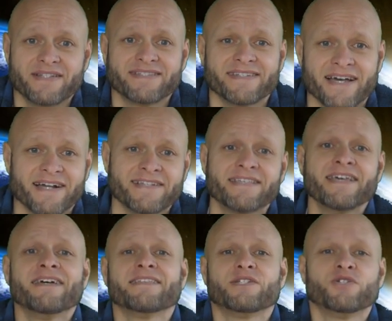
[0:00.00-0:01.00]
that denies
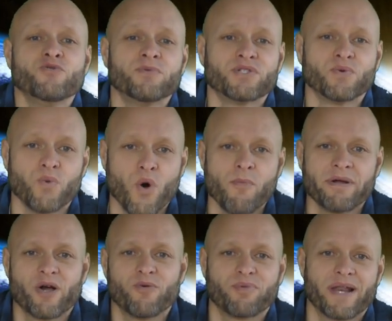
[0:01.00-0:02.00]
that humans are
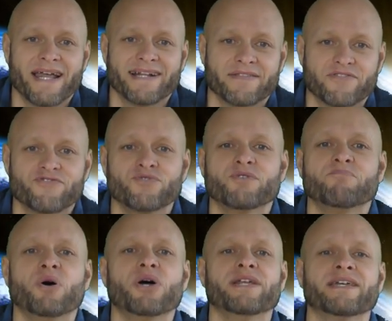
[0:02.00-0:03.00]
warming our planet through the
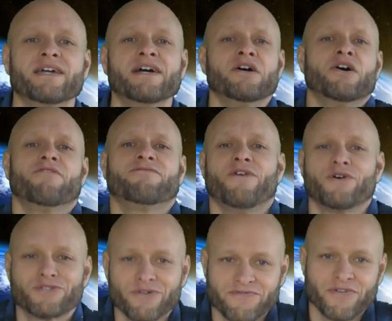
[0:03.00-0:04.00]
burning of
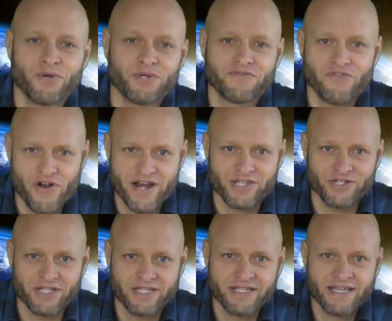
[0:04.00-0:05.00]
fossil fuels for
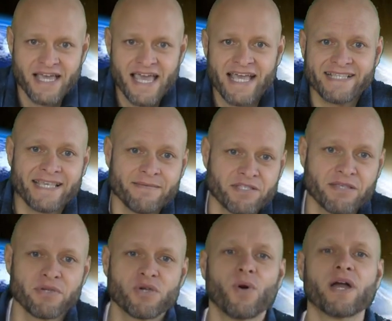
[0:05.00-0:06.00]
energy. It seems
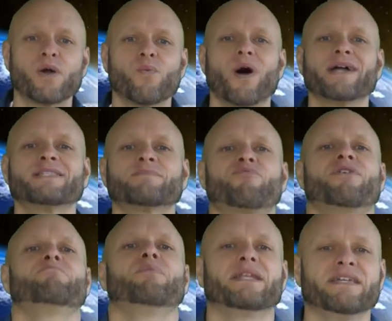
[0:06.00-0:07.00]
to be quite a
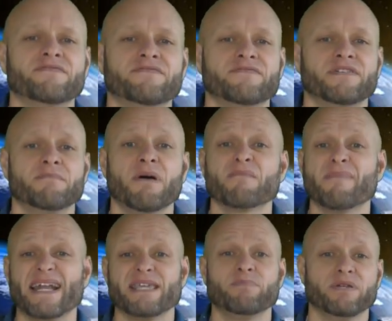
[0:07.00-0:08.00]
widespread belief among
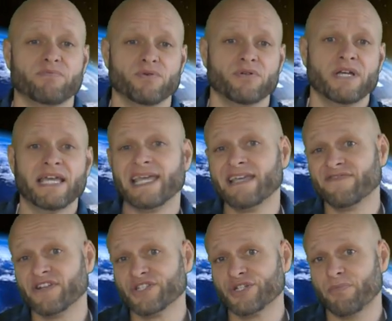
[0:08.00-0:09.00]
many people,
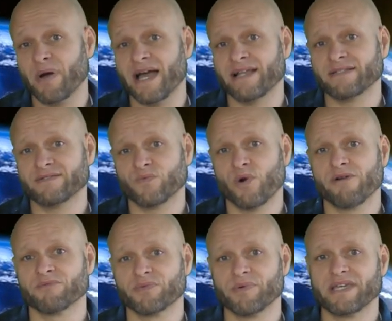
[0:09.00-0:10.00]
even in Japan, where
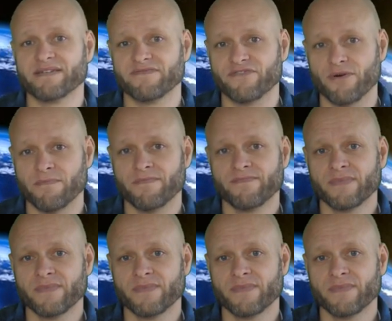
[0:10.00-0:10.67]
I'm speaking from.